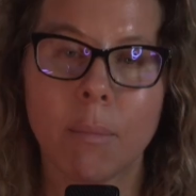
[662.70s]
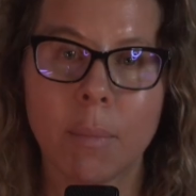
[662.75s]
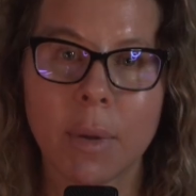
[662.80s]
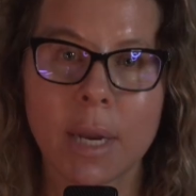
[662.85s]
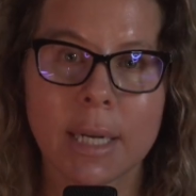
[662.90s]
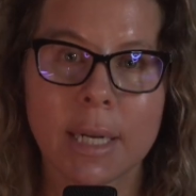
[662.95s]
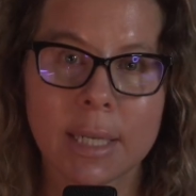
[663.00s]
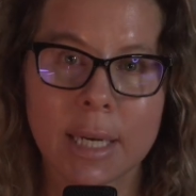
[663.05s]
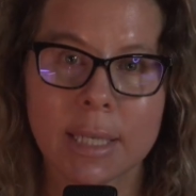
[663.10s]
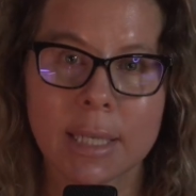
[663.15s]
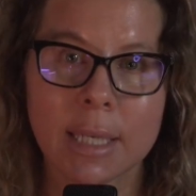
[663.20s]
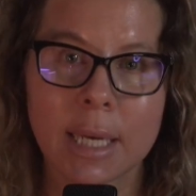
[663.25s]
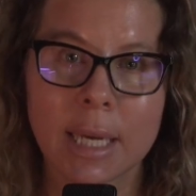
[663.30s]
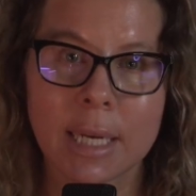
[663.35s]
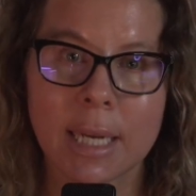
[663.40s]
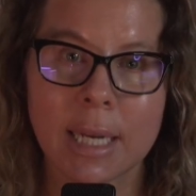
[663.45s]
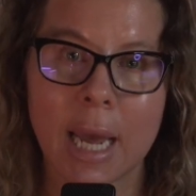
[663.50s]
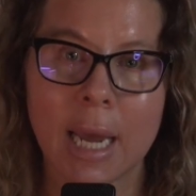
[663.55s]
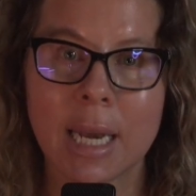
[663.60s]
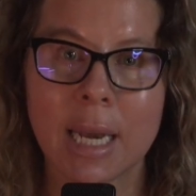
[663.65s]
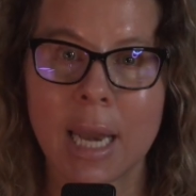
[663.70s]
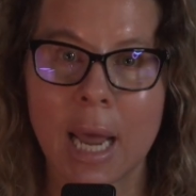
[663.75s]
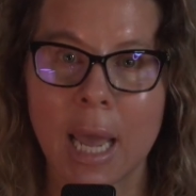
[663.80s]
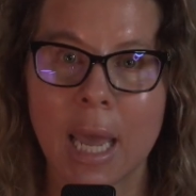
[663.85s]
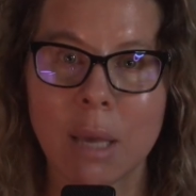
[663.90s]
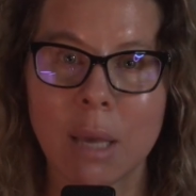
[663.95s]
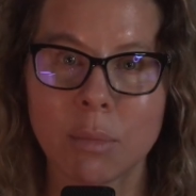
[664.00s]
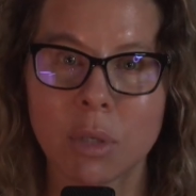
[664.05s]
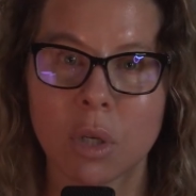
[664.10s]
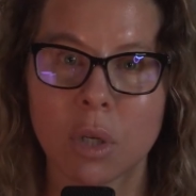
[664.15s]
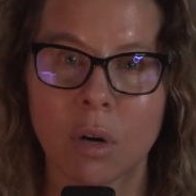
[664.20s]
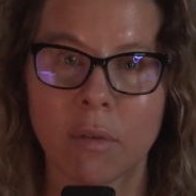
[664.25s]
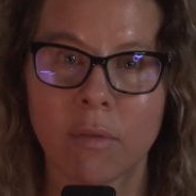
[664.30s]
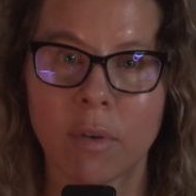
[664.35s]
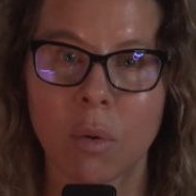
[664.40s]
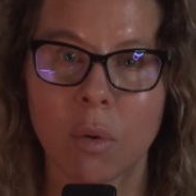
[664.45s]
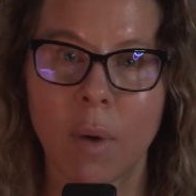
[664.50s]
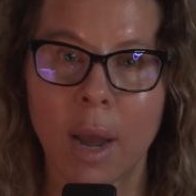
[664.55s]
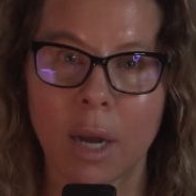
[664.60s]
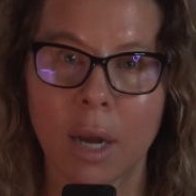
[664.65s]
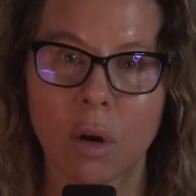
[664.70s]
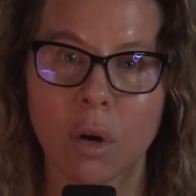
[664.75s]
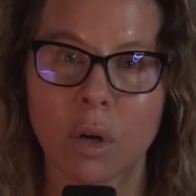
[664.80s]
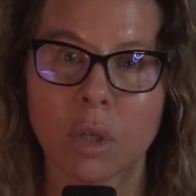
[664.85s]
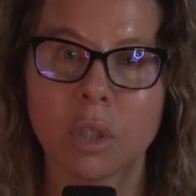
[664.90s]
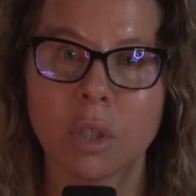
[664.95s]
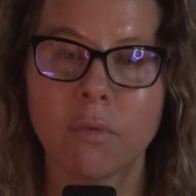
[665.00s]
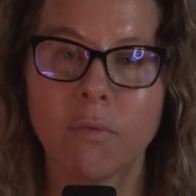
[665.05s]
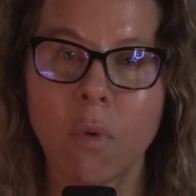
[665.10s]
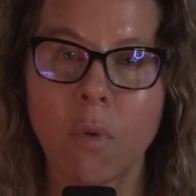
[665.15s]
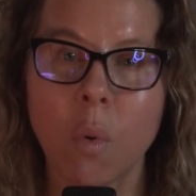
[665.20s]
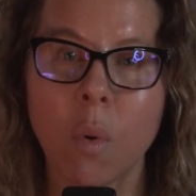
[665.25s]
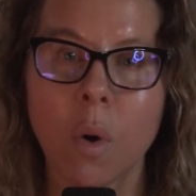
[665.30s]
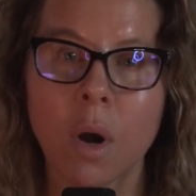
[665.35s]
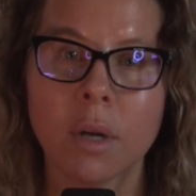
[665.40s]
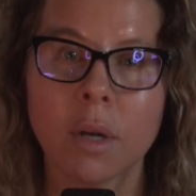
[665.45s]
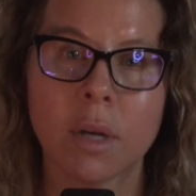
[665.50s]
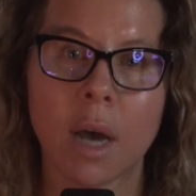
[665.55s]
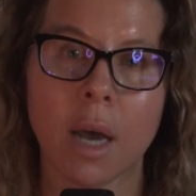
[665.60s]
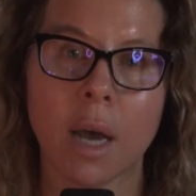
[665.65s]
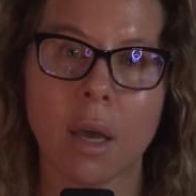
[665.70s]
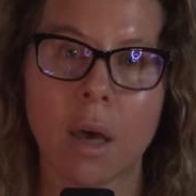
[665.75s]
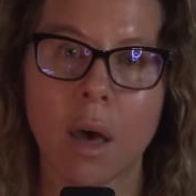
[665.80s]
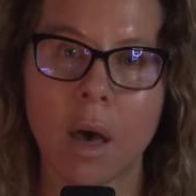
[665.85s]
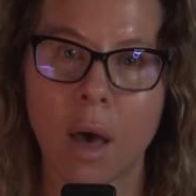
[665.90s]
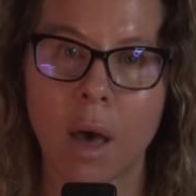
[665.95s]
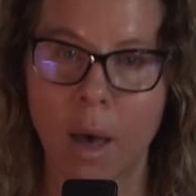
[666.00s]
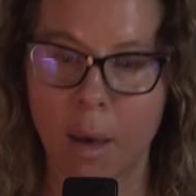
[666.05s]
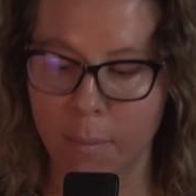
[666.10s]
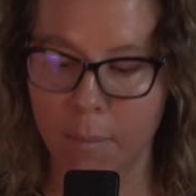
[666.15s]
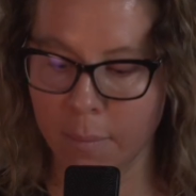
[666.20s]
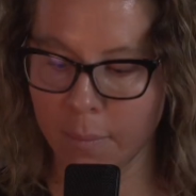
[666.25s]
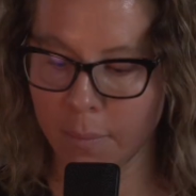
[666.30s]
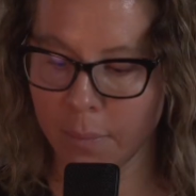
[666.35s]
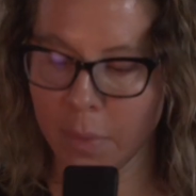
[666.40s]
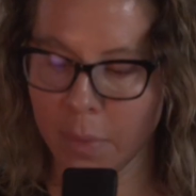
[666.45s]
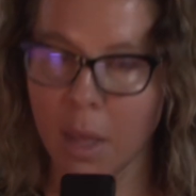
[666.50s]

but it does contain name server records for .com.